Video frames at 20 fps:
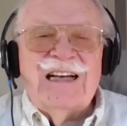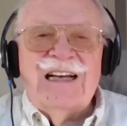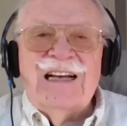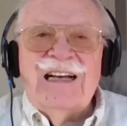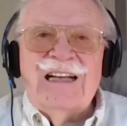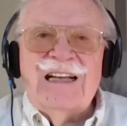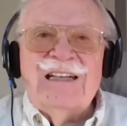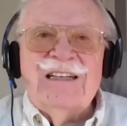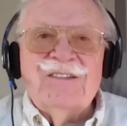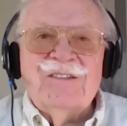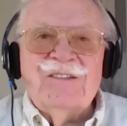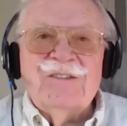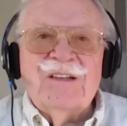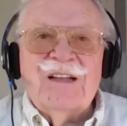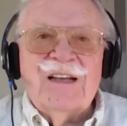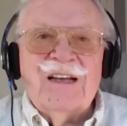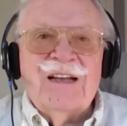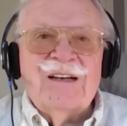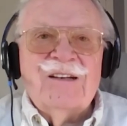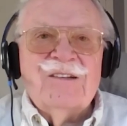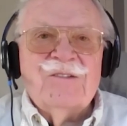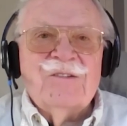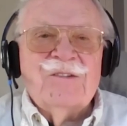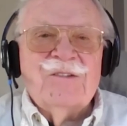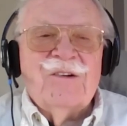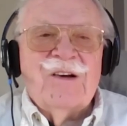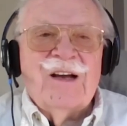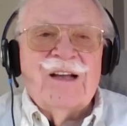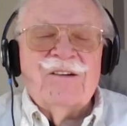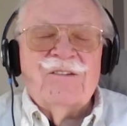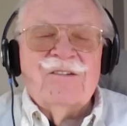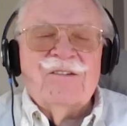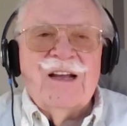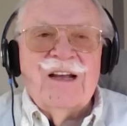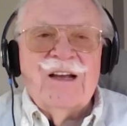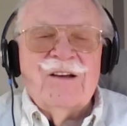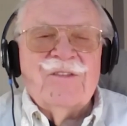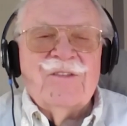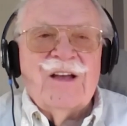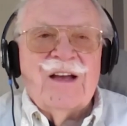I don't know. I don't
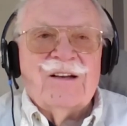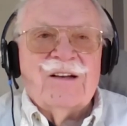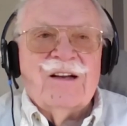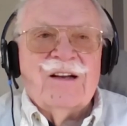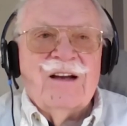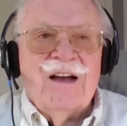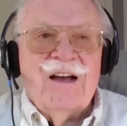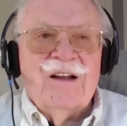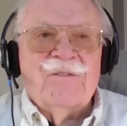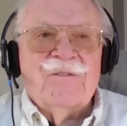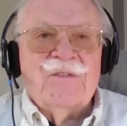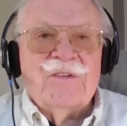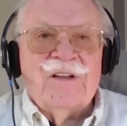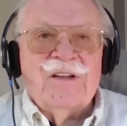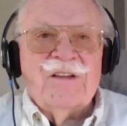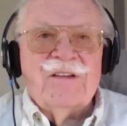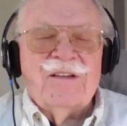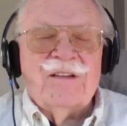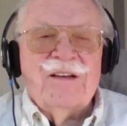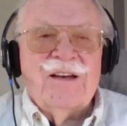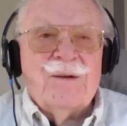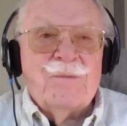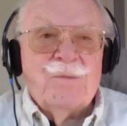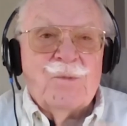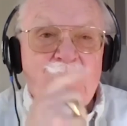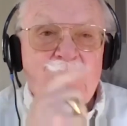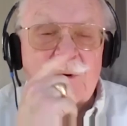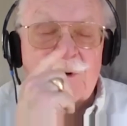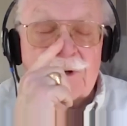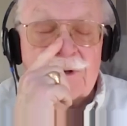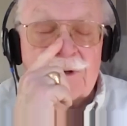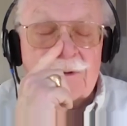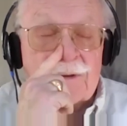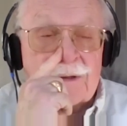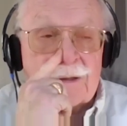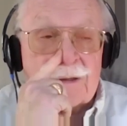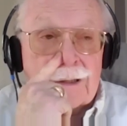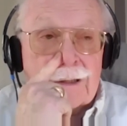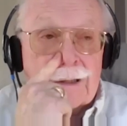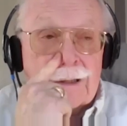have that confidence anymore.
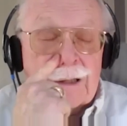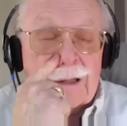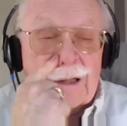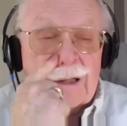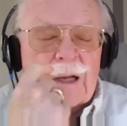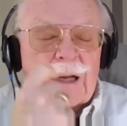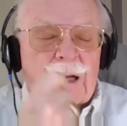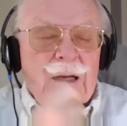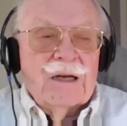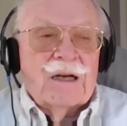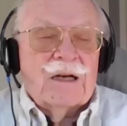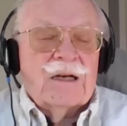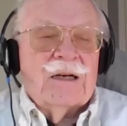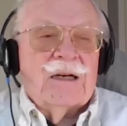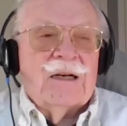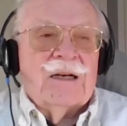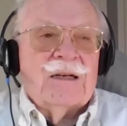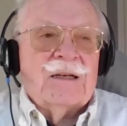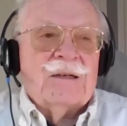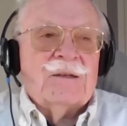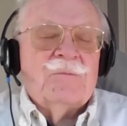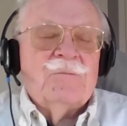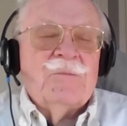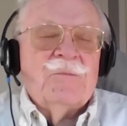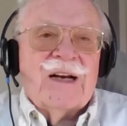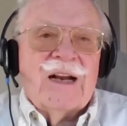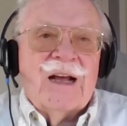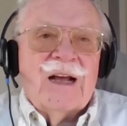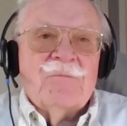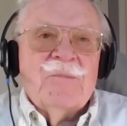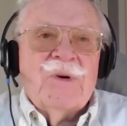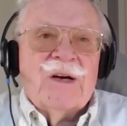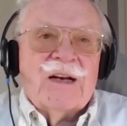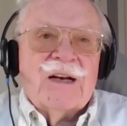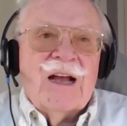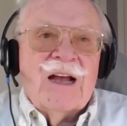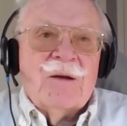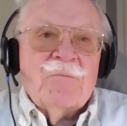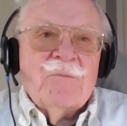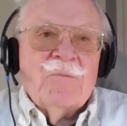But
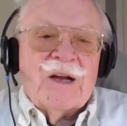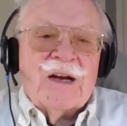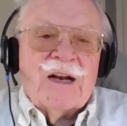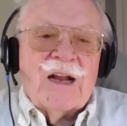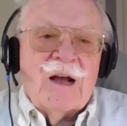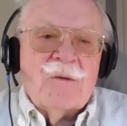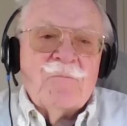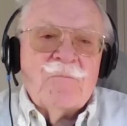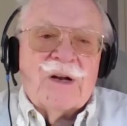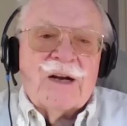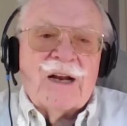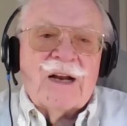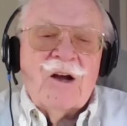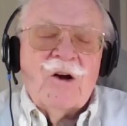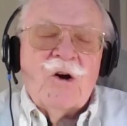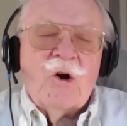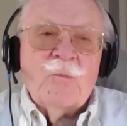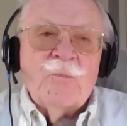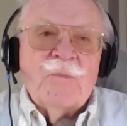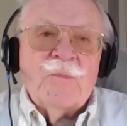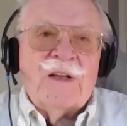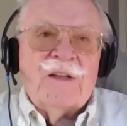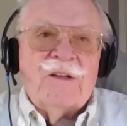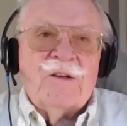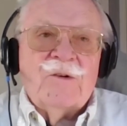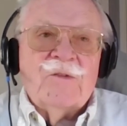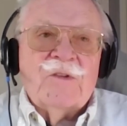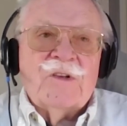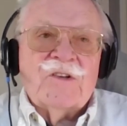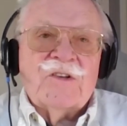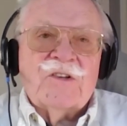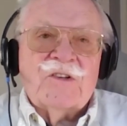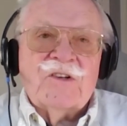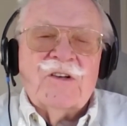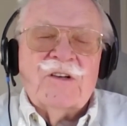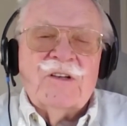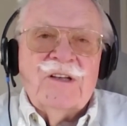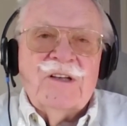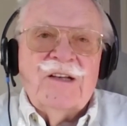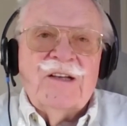I hope they do. There
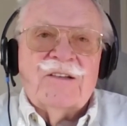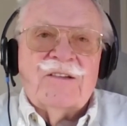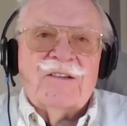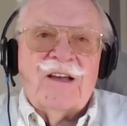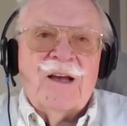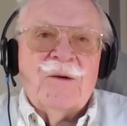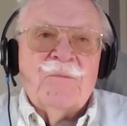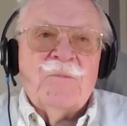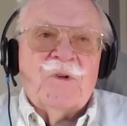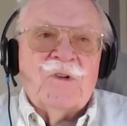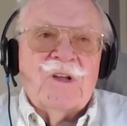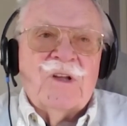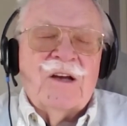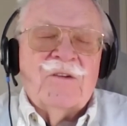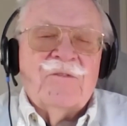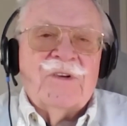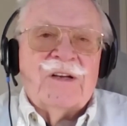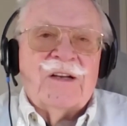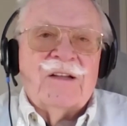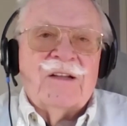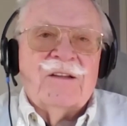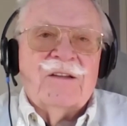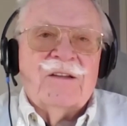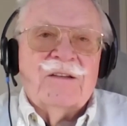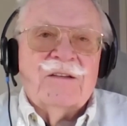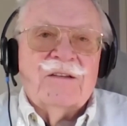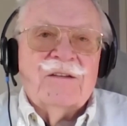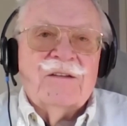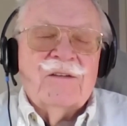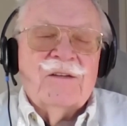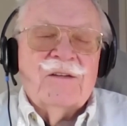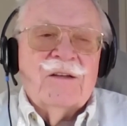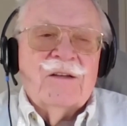certainly is ample evidence.